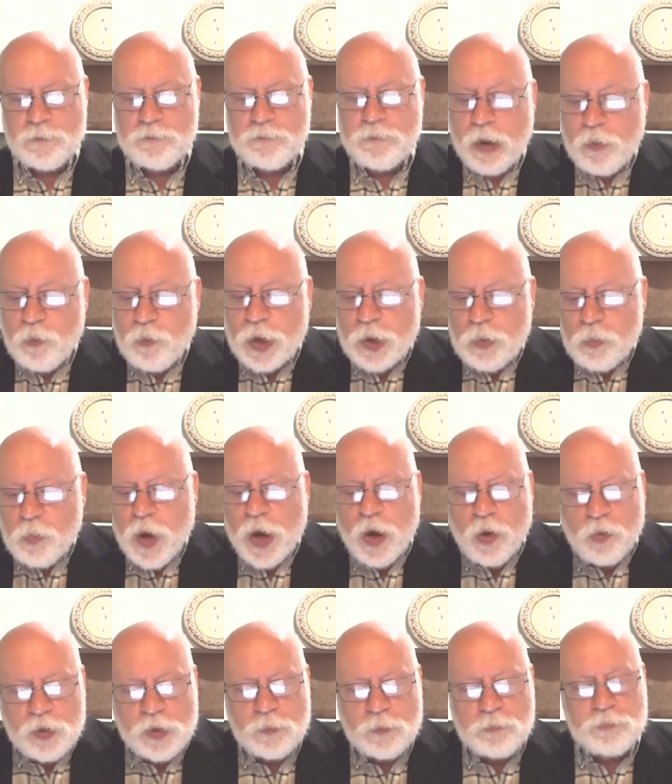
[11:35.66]
May we
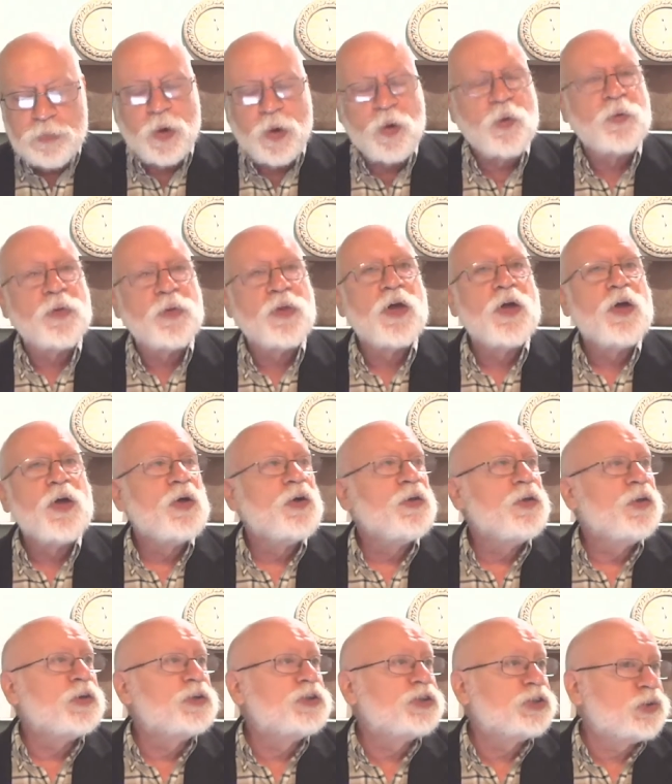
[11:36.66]
welcome both
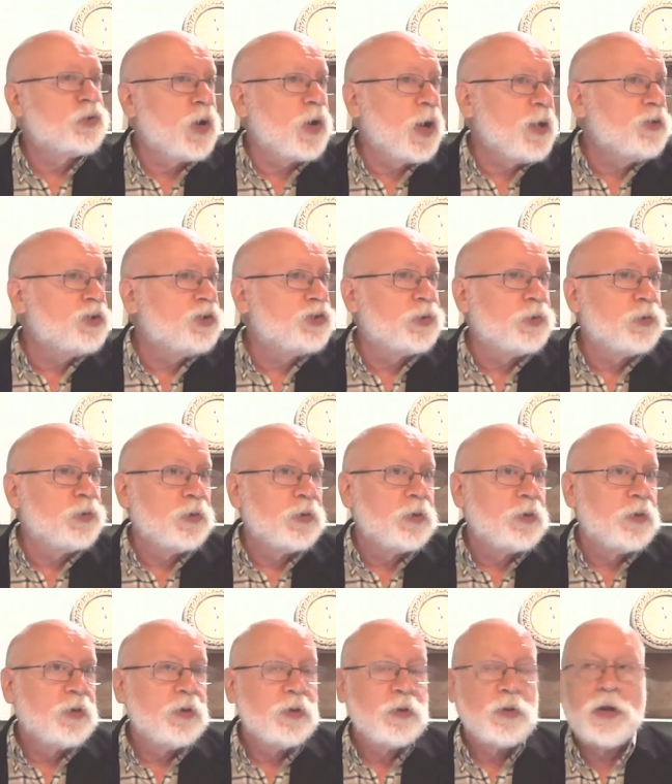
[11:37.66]
the stranger
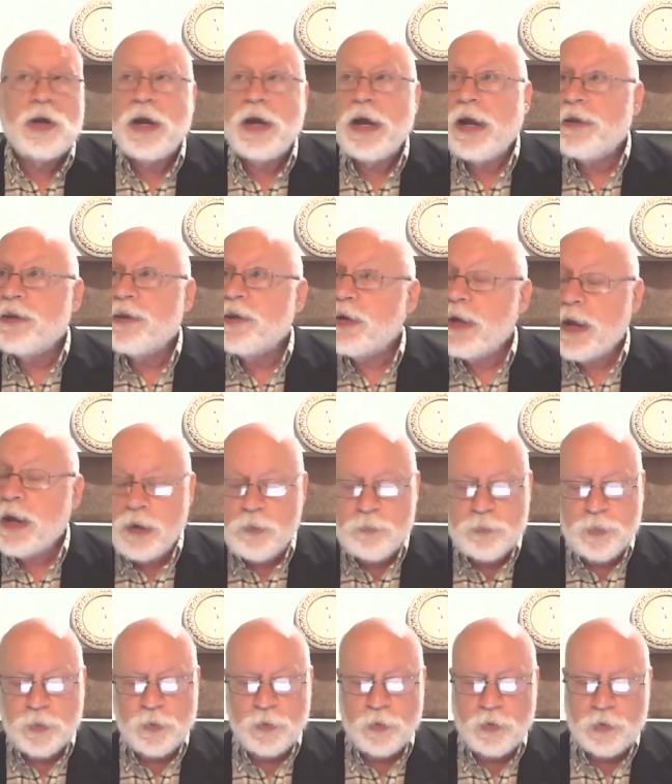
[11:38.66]
and the
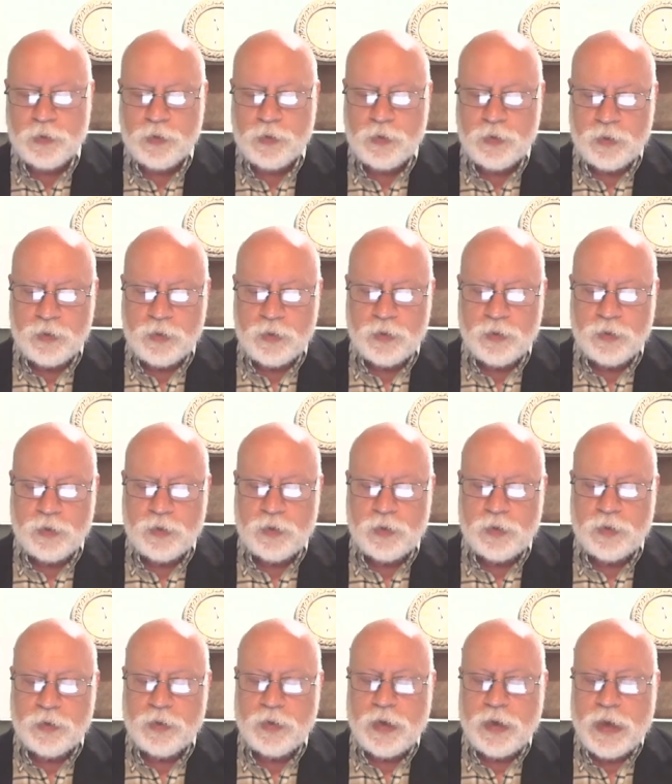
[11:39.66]
neighbor,
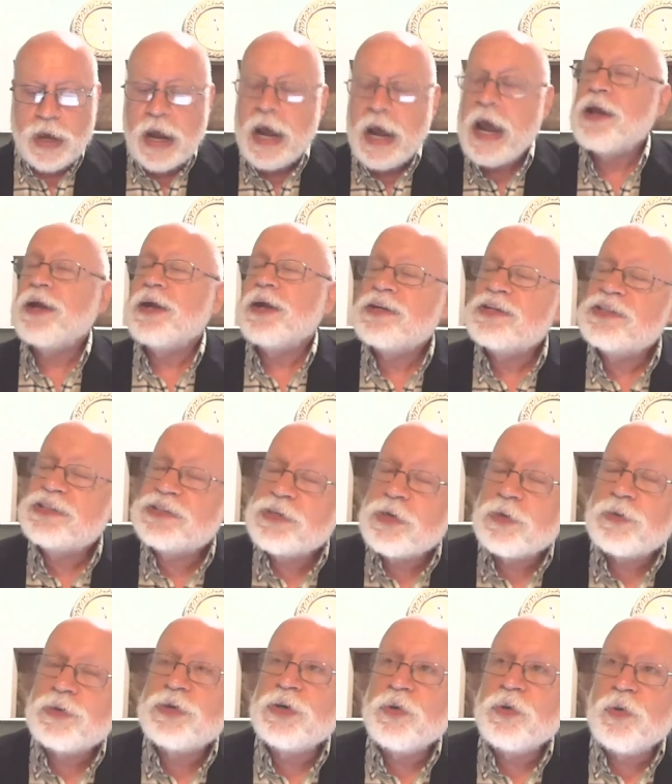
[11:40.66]
and in
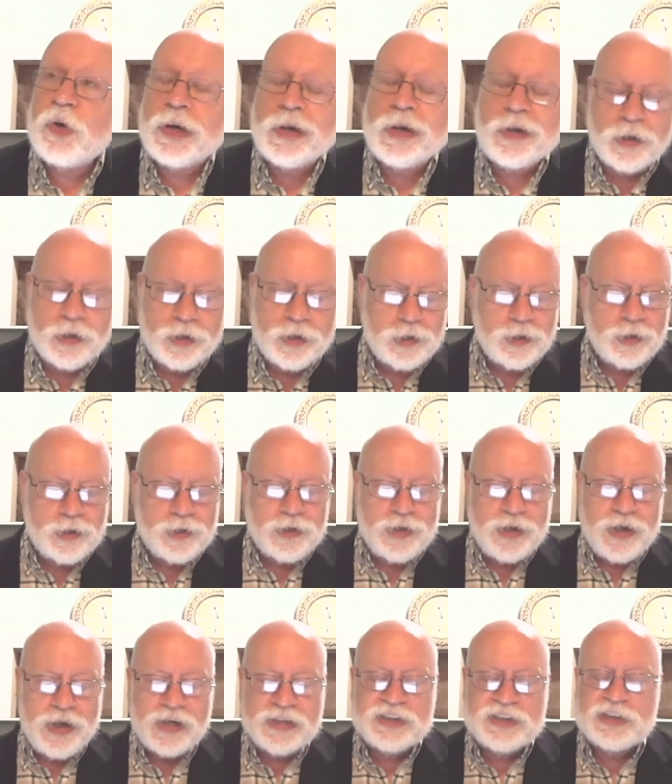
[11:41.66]
so doing,
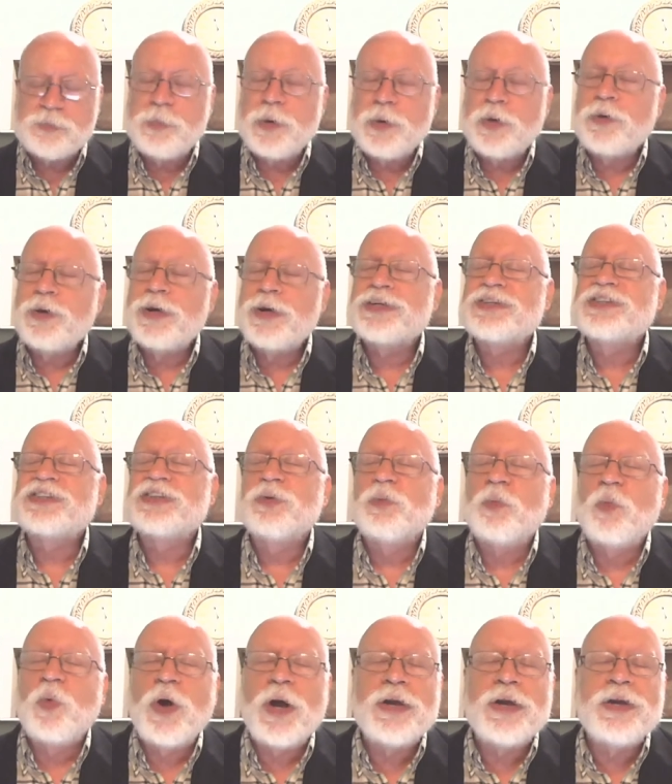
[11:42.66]
experience the
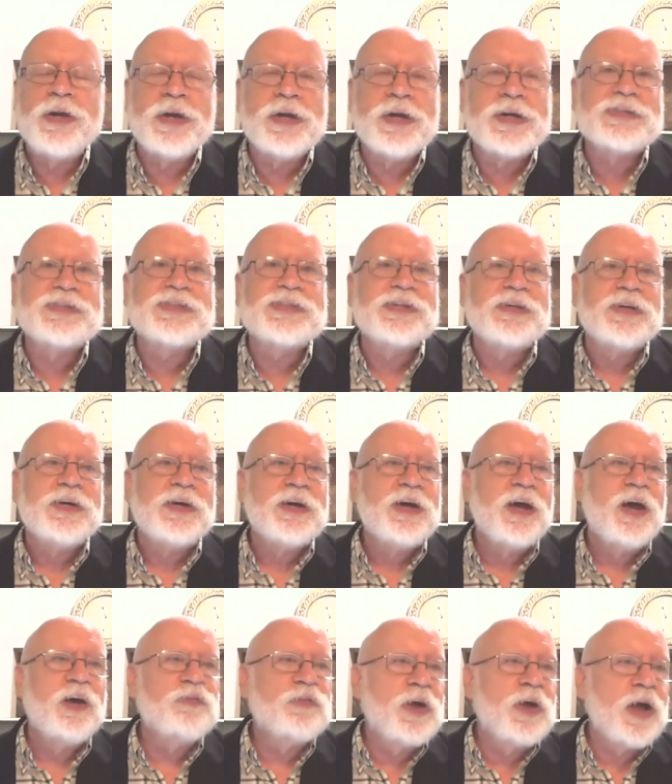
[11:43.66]
oneness
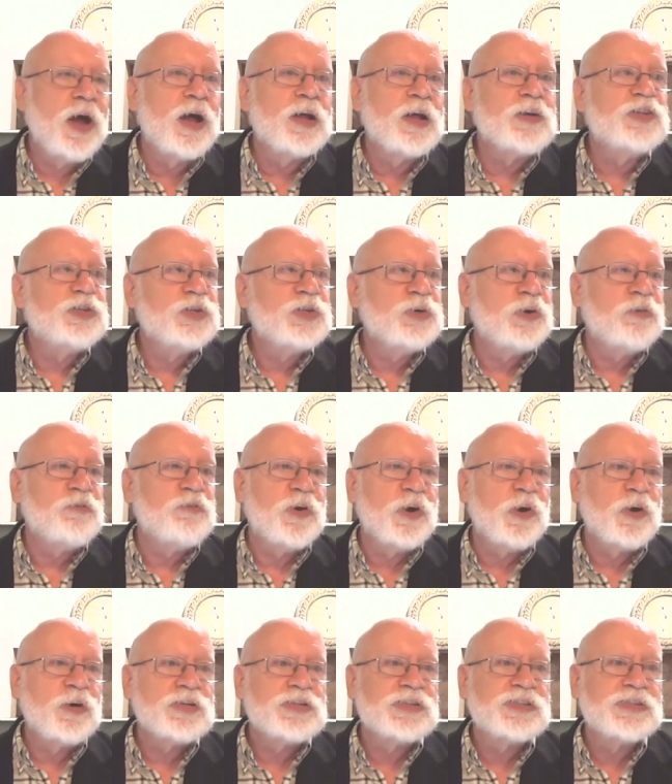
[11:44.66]
of God's
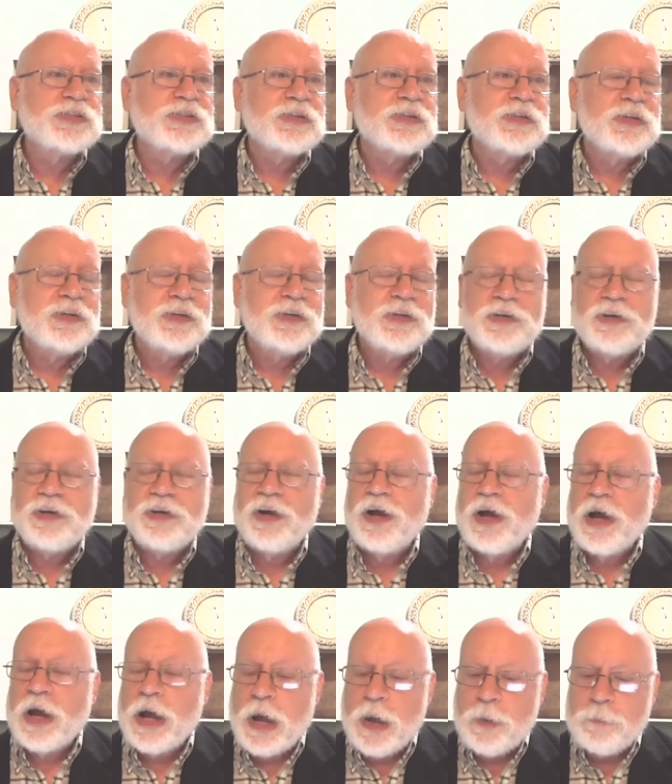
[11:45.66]
universe.
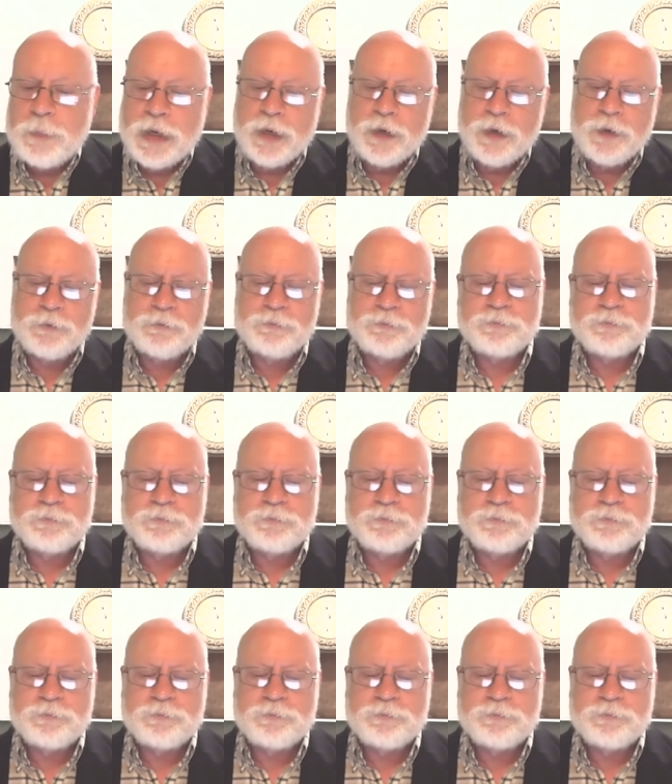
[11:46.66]
Amen.